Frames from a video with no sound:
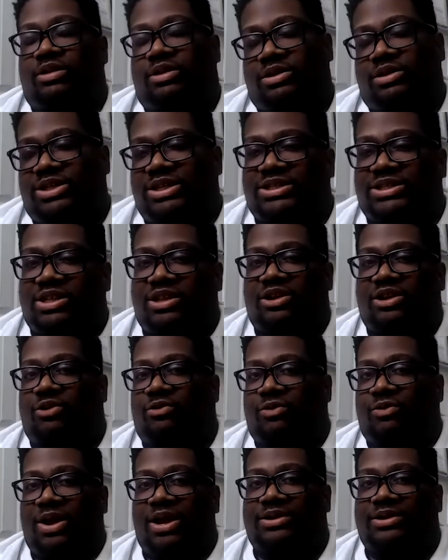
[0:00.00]
Just look
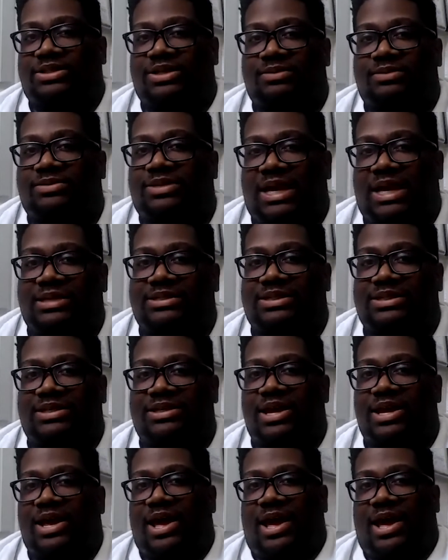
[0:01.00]
around sometimes and
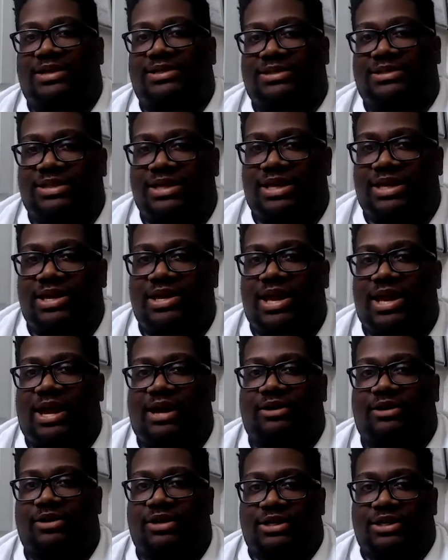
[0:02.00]
see
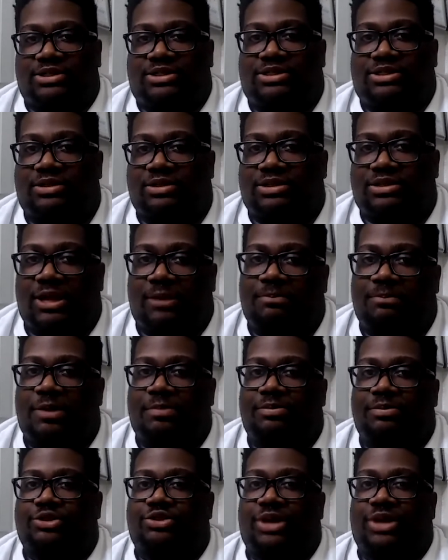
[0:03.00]
how some
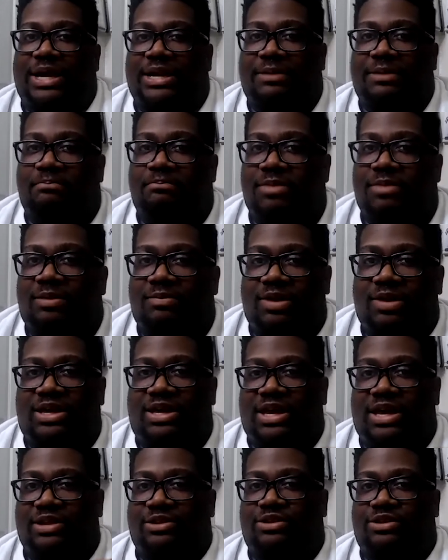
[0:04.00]
people try to mimic
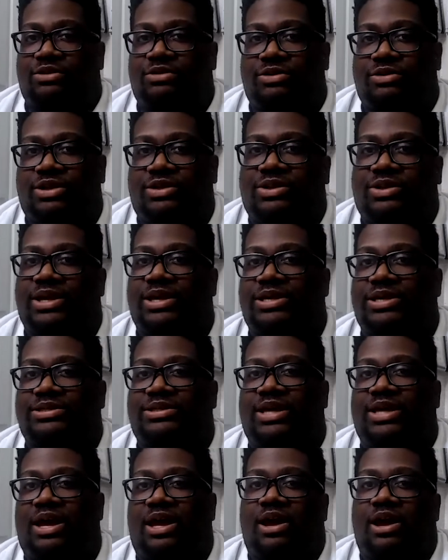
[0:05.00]
and do the things
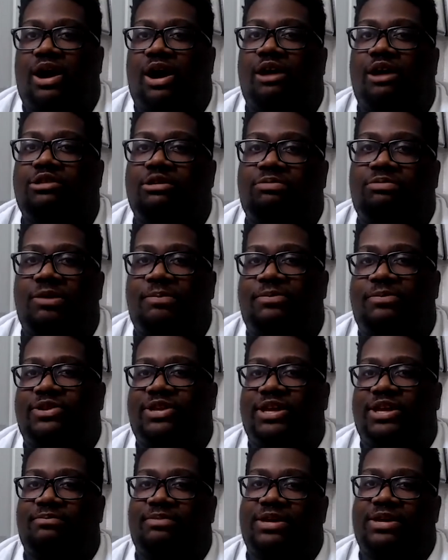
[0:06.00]
that other people
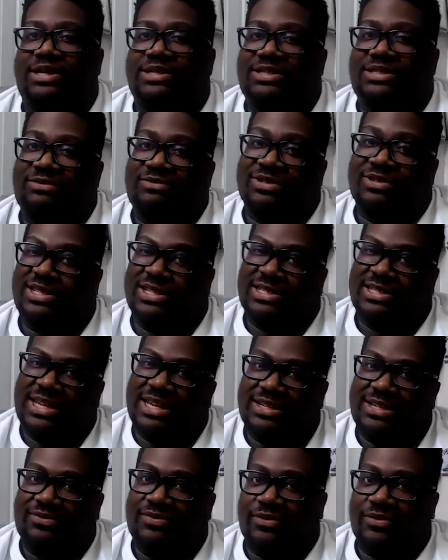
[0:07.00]
did because it was
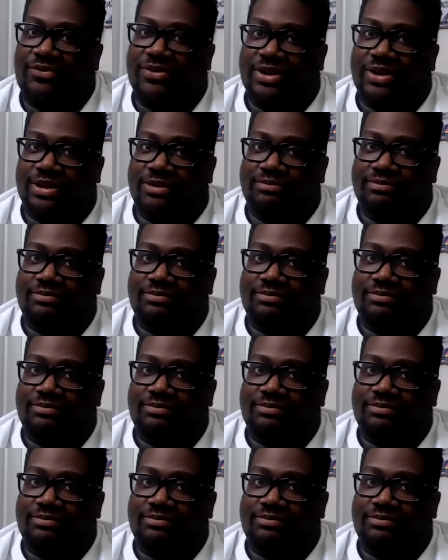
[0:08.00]
successful for them.